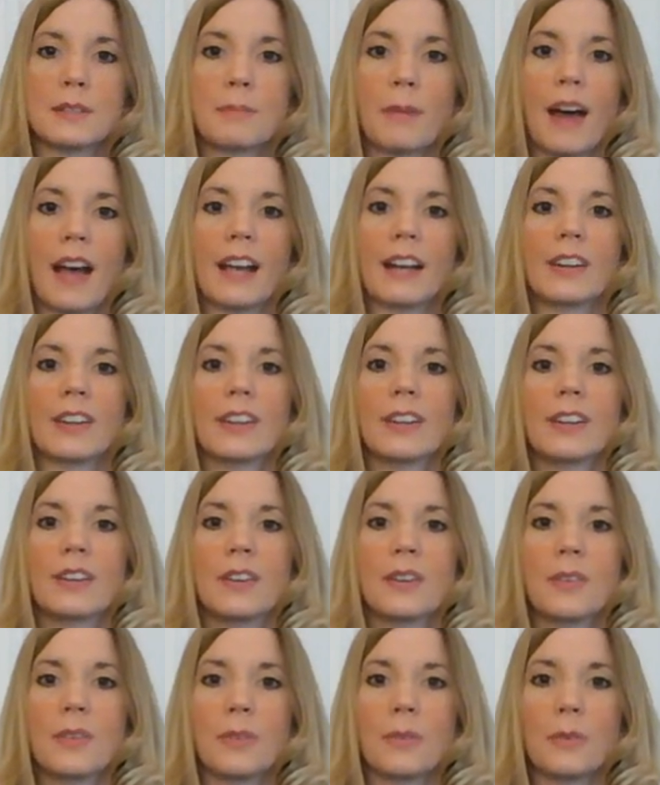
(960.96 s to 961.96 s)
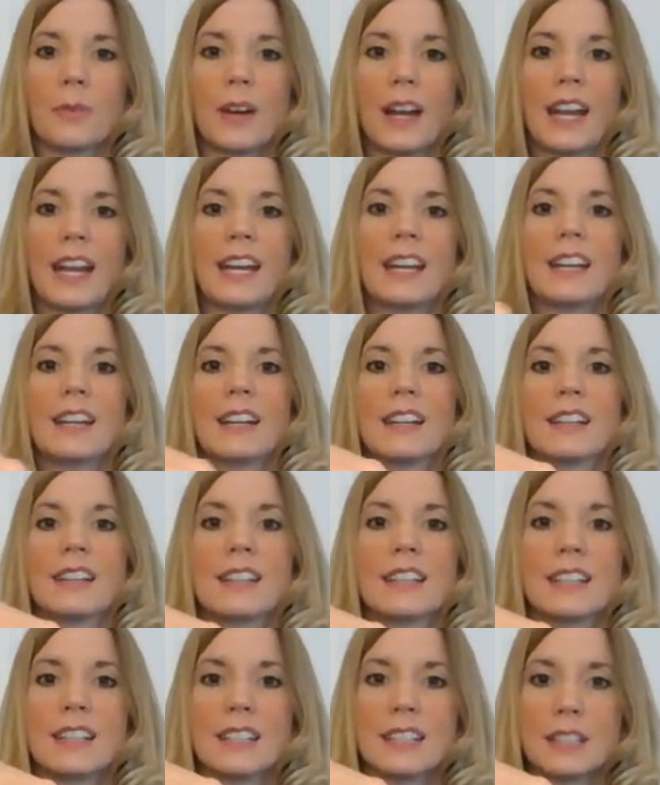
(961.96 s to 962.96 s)
spider, rain,
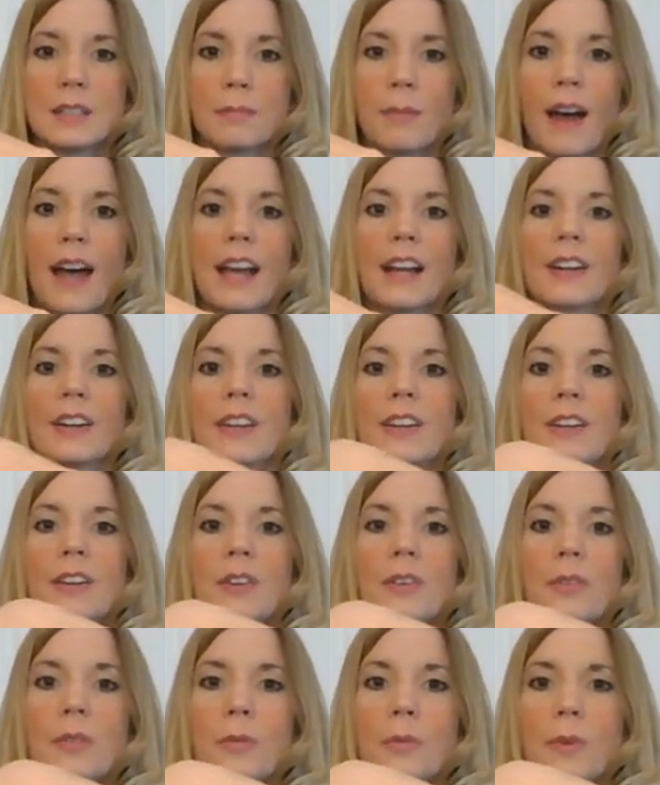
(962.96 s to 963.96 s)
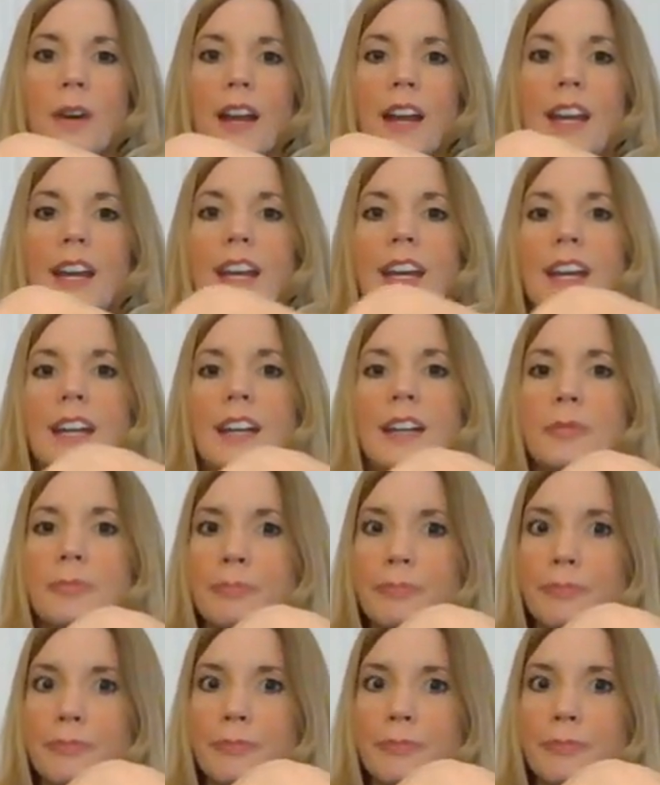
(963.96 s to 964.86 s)
spider, rain,